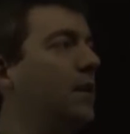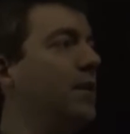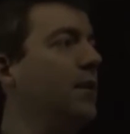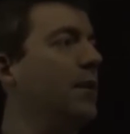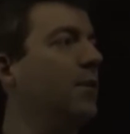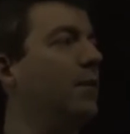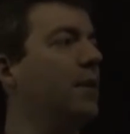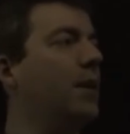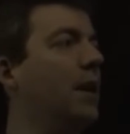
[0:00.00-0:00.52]

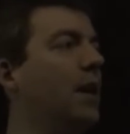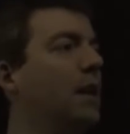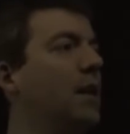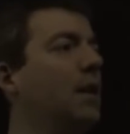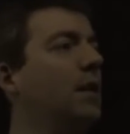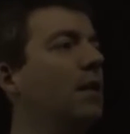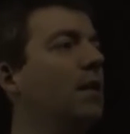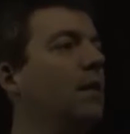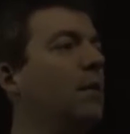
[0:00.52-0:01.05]
So
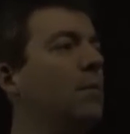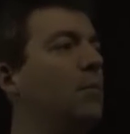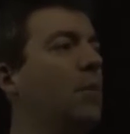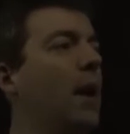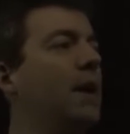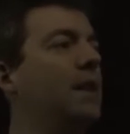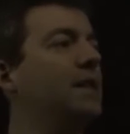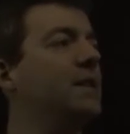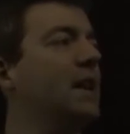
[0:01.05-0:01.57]
10
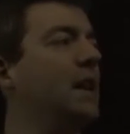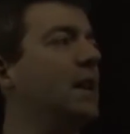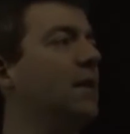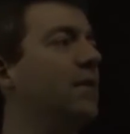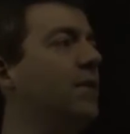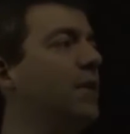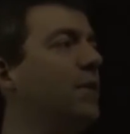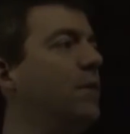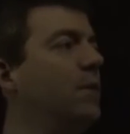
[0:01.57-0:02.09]
minus
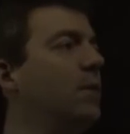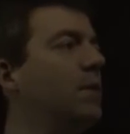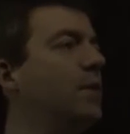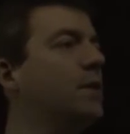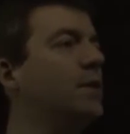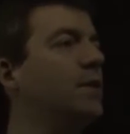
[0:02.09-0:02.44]
-2,